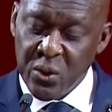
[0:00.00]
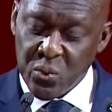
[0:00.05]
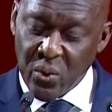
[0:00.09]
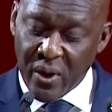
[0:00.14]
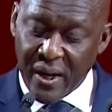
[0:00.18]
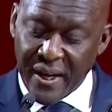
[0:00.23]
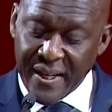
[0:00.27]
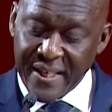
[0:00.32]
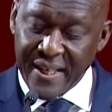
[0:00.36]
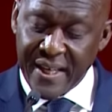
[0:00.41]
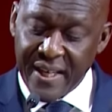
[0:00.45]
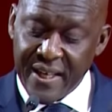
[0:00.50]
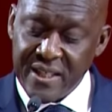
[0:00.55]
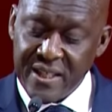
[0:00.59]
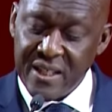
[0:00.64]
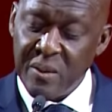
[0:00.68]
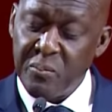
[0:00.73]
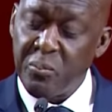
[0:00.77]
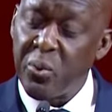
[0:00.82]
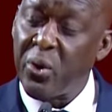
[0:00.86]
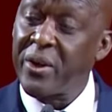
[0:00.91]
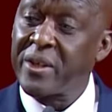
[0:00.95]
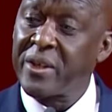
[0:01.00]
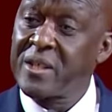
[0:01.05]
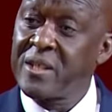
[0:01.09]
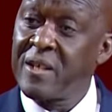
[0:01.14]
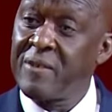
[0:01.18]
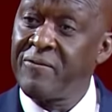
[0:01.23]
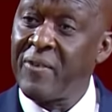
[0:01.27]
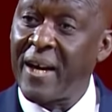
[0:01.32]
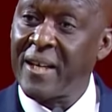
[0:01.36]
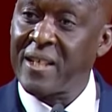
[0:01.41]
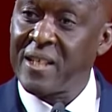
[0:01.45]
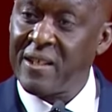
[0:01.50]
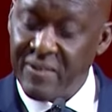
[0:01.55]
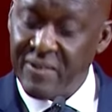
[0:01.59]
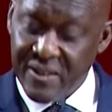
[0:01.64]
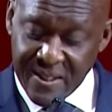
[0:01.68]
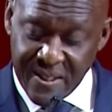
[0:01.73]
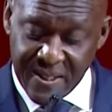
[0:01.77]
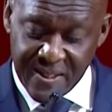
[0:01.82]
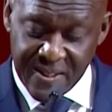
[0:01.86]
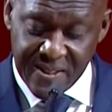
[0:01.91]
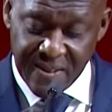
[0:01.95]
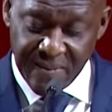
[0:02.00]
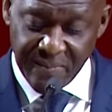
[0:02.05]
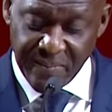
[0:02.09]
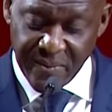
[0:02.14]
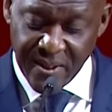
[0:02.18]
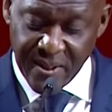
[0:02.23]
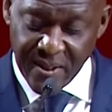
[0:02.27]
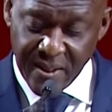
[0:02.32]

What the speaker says: to engage in productive activities.